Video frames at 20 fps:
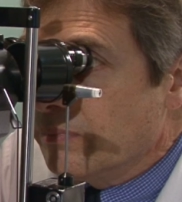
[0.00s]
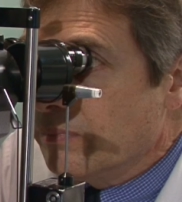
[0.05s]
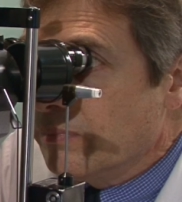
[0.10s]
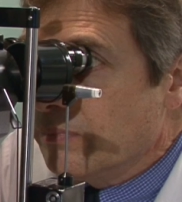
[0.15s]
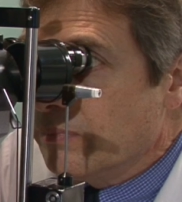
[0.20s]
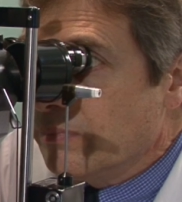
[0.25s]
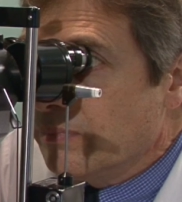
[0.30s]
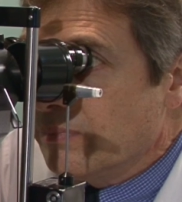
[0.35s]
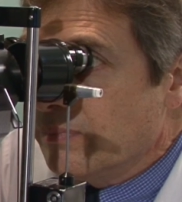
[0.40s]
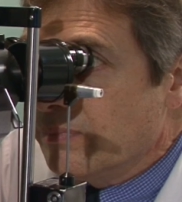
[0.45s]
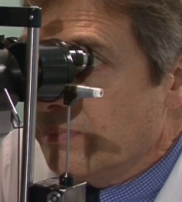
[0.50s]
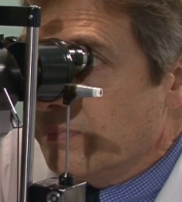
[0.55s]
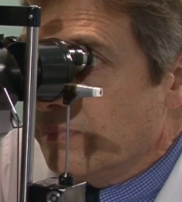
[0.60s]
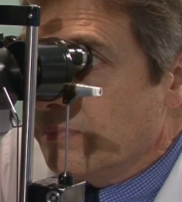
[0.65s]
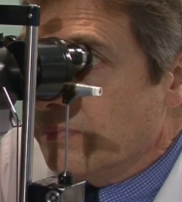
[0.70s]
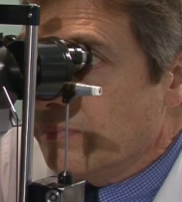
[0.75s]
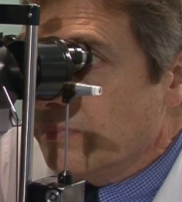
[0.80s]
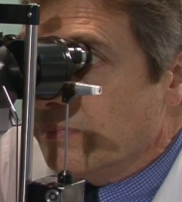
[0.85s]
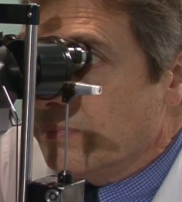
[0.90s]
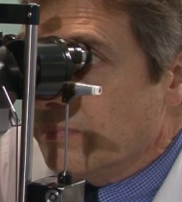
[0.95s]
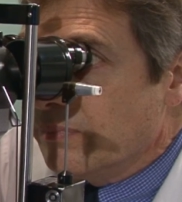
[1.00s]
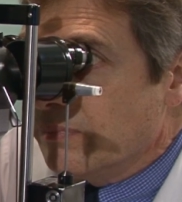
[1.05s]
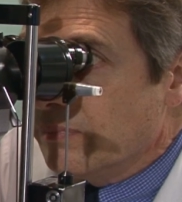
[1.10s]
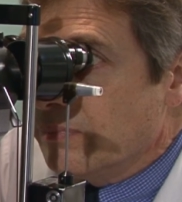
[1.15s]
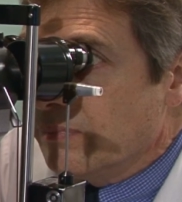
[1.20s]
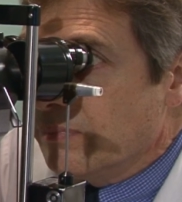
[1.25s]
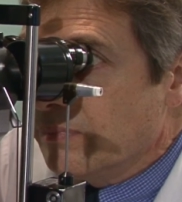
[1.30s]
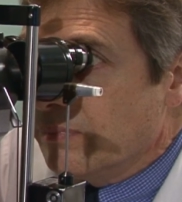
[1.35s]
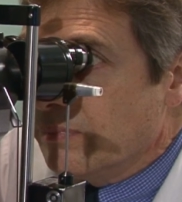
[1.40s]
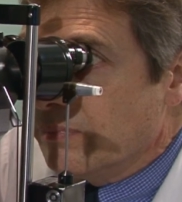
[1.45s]
important to see your
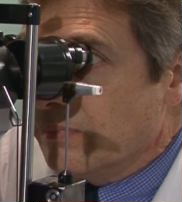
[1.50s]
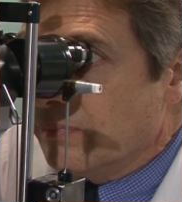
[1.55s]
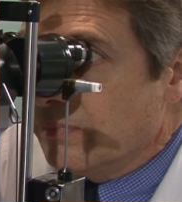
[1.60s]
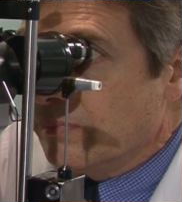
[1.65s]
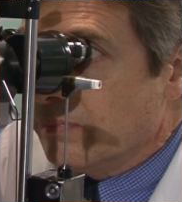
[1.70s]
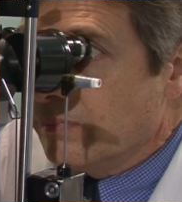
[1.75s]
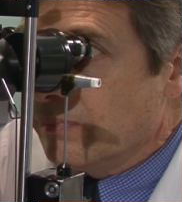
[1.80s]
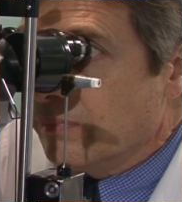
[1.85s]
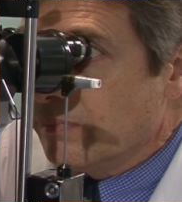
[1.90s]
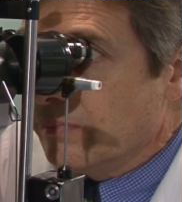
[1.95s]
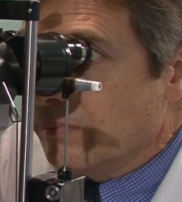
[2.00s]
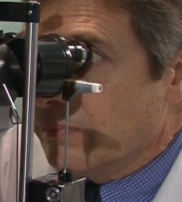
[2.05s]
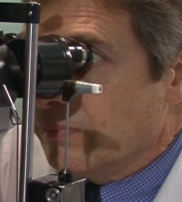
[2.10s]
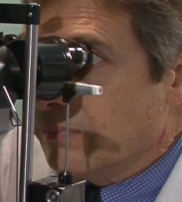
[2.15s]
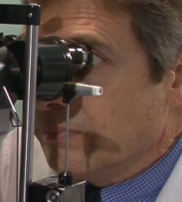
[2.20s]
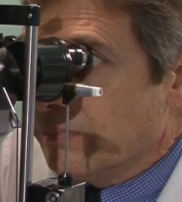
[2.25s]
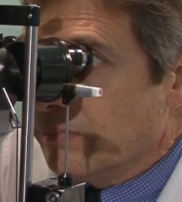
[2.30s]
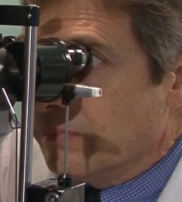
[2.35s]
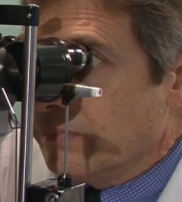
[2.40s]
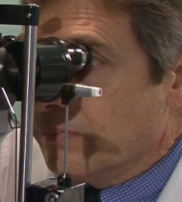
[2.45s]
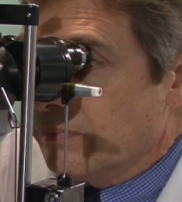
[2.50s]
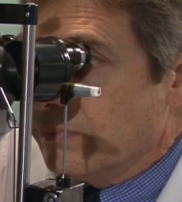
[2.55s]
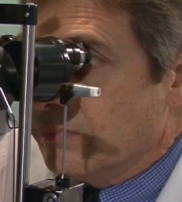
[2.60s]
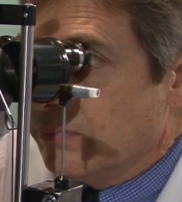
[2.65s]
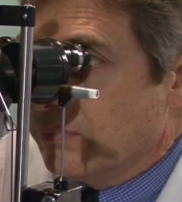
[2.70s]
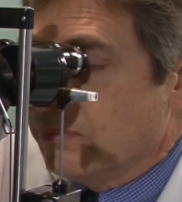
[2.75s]
eye doctor regularly.